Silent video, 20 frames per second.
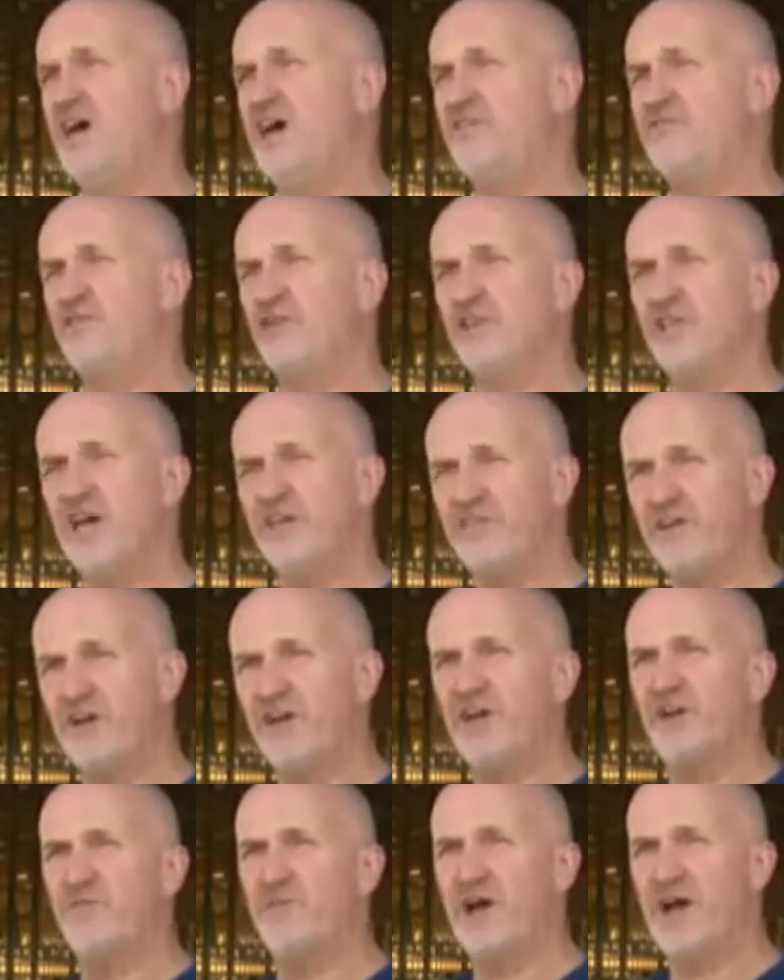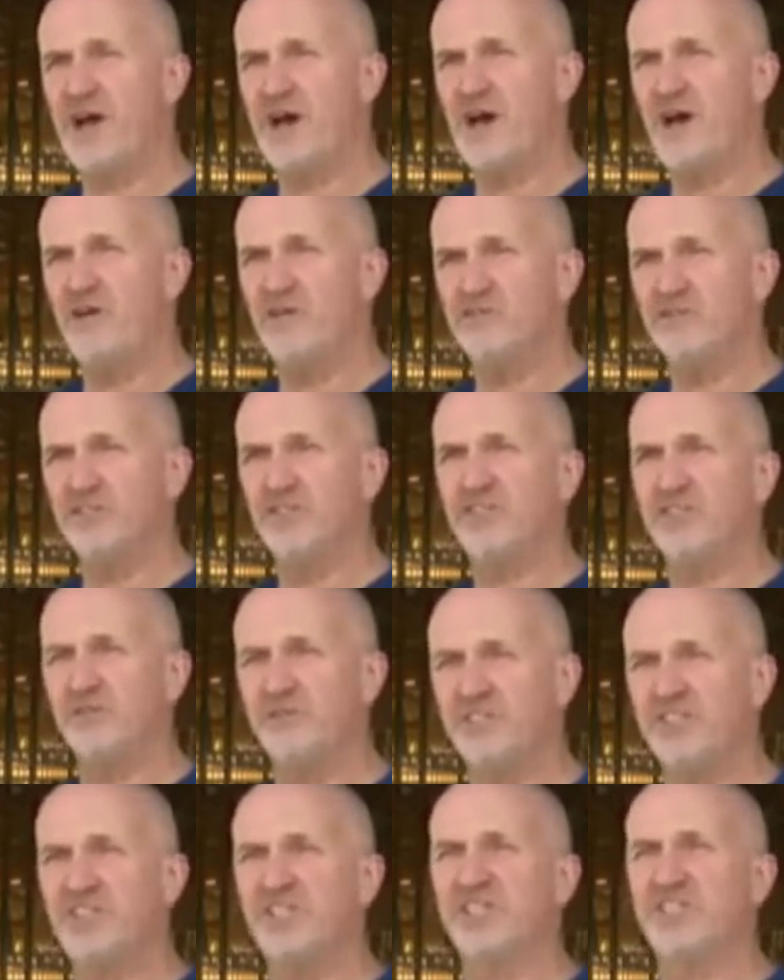For 1,100 pounds, it'll
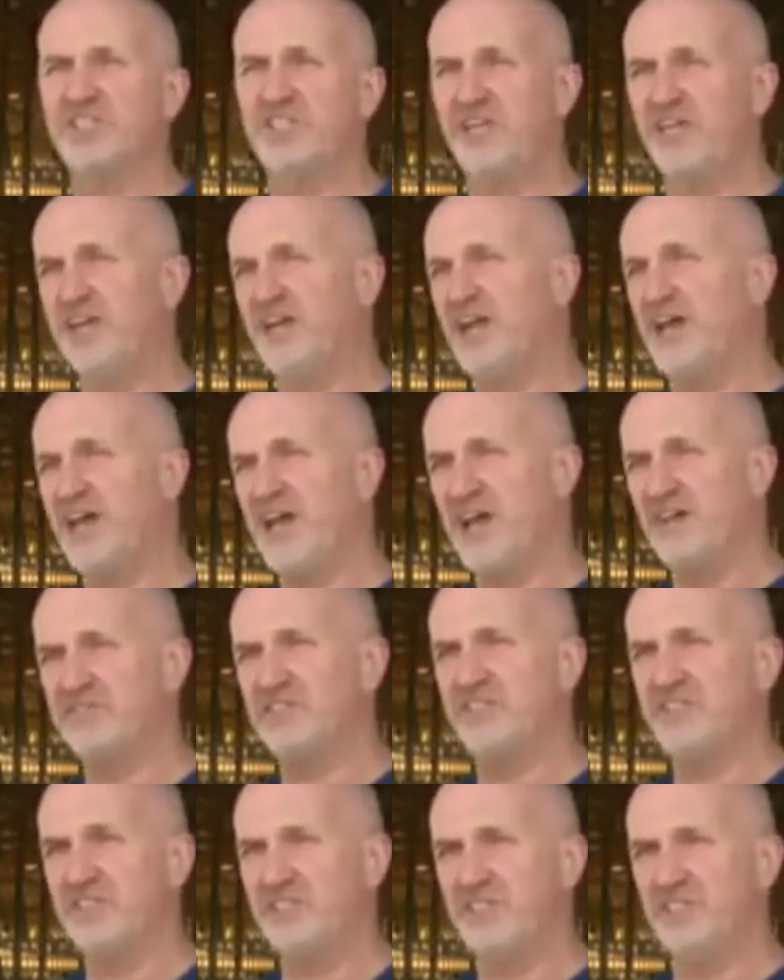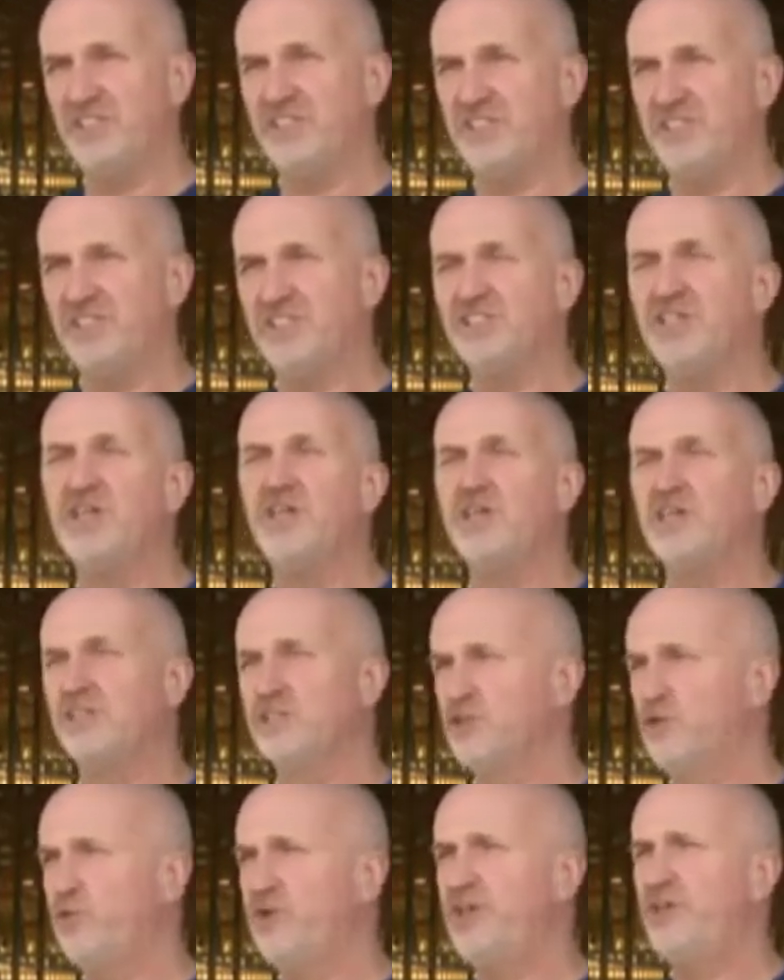be 16.5 cc's.
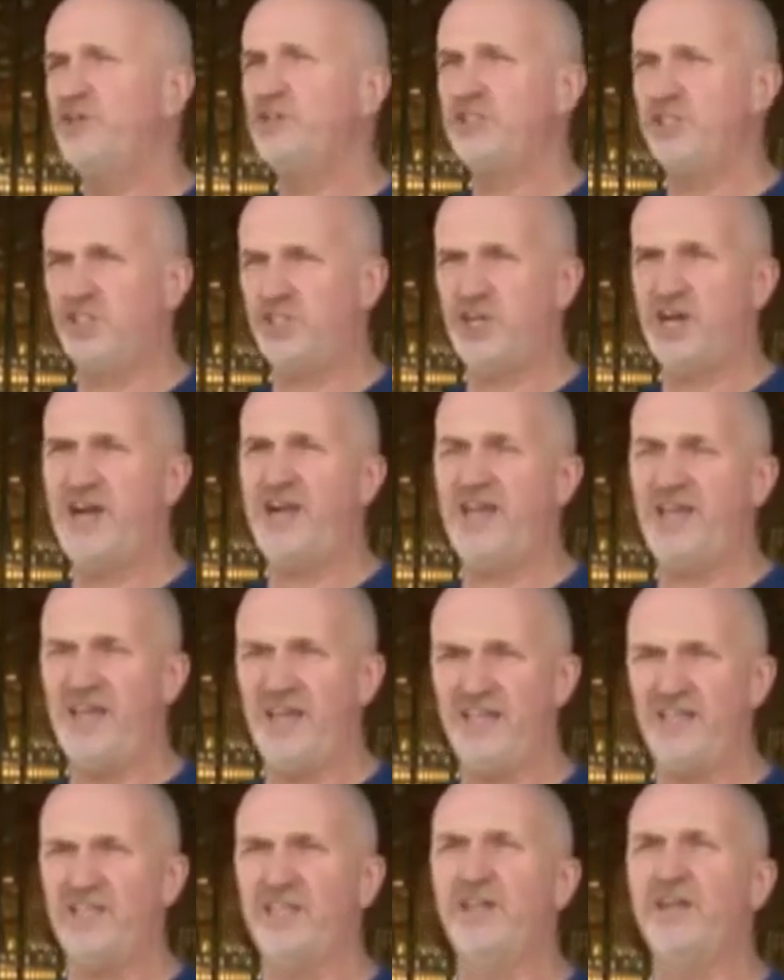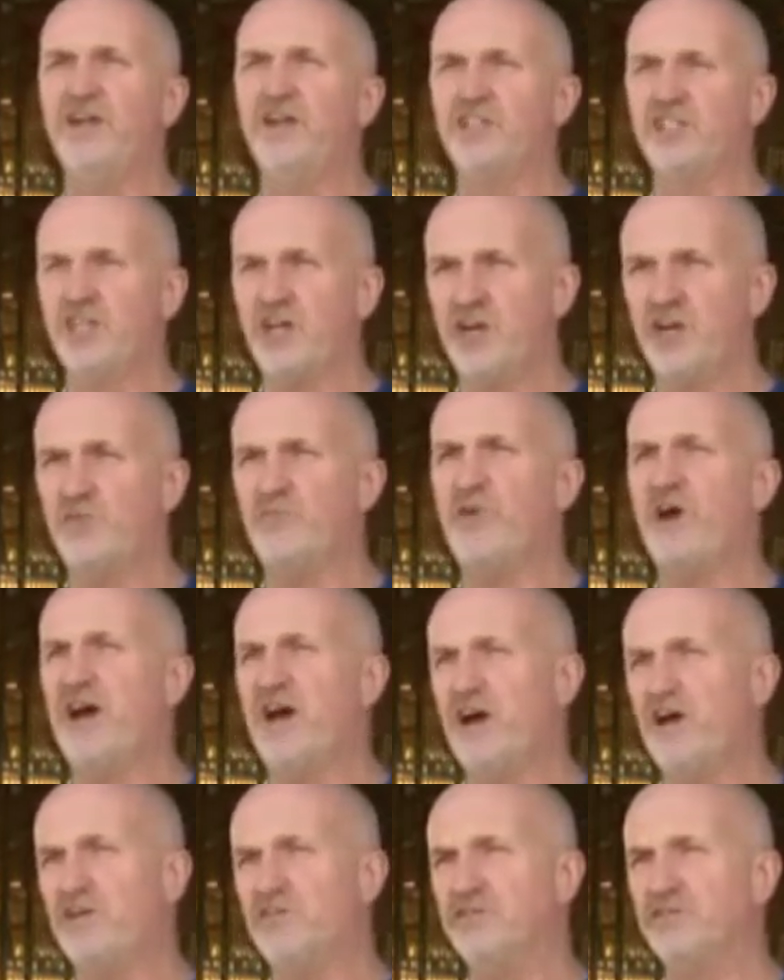So we usually try to get to the nearest 100
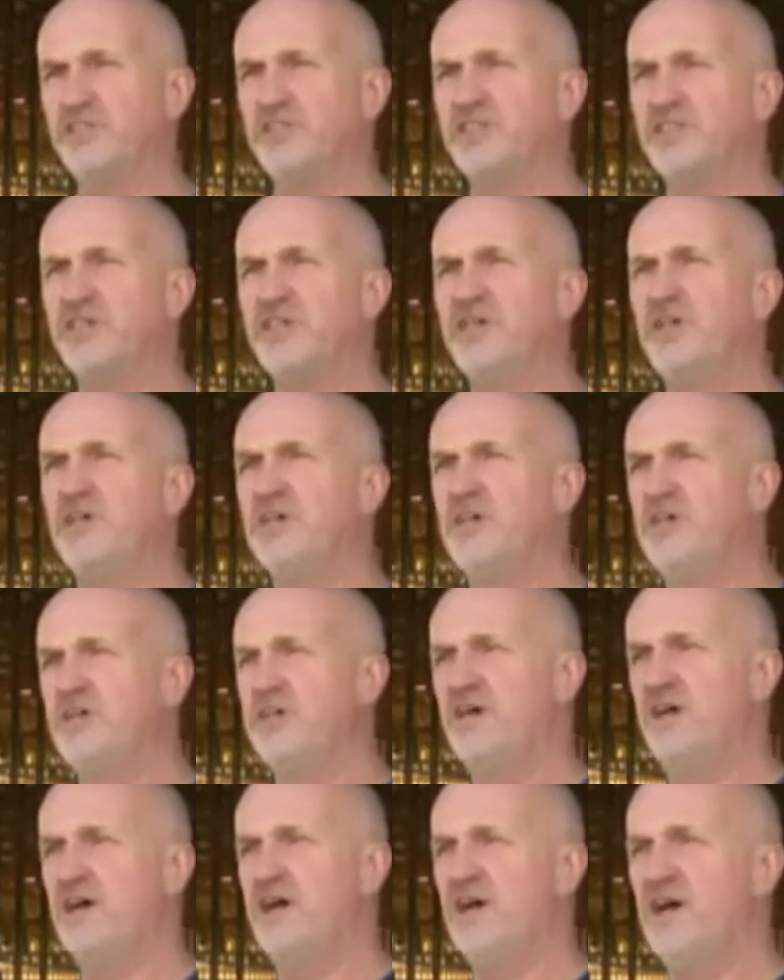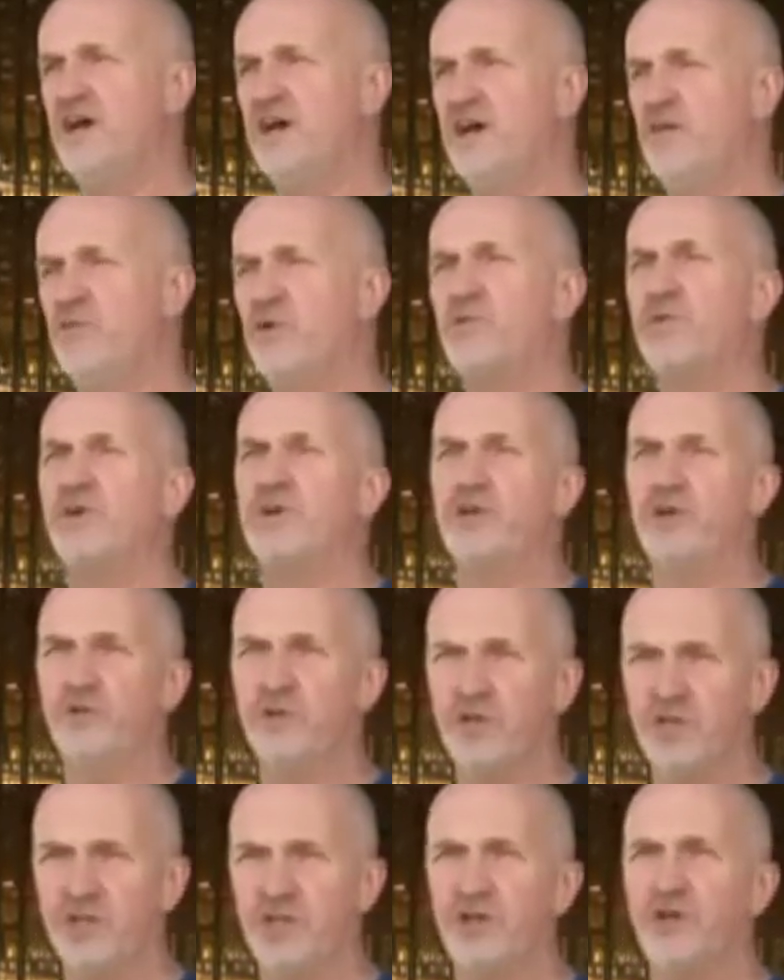pounds when we're
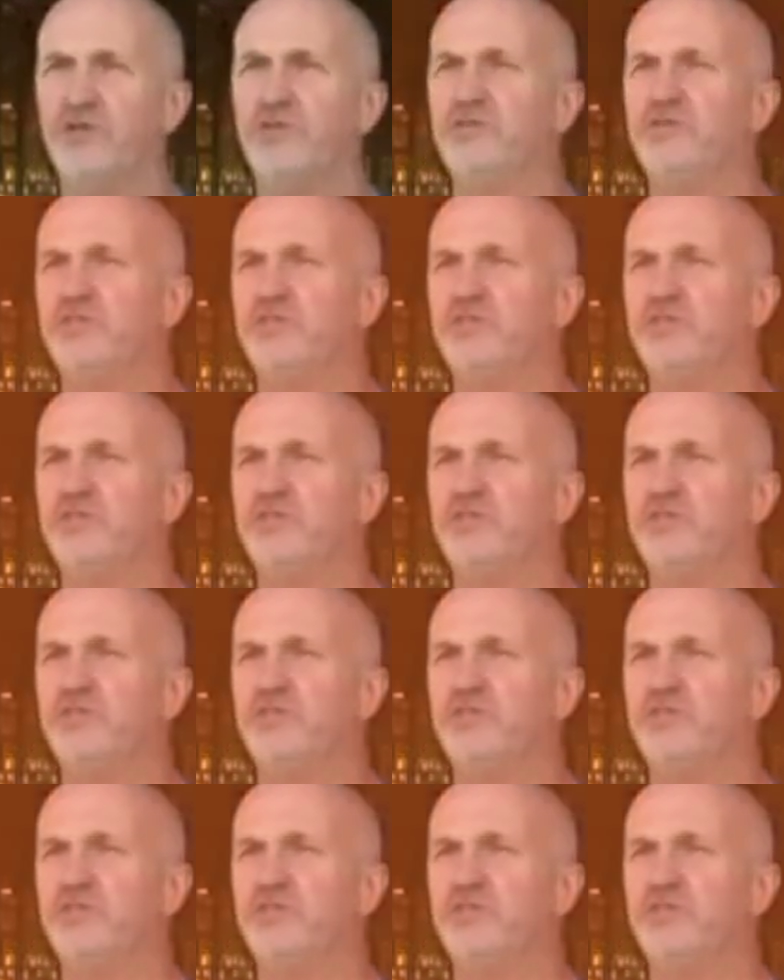doing a dose.